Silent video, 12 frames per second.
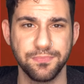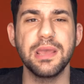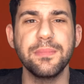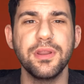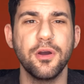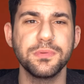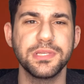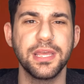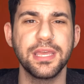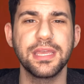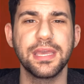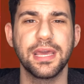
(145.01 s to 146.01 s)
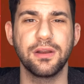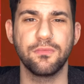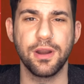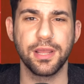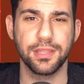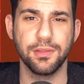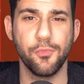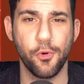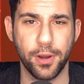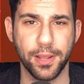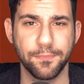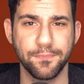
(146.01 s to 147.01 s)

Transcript: Damon hopes that he can get it running in the morning.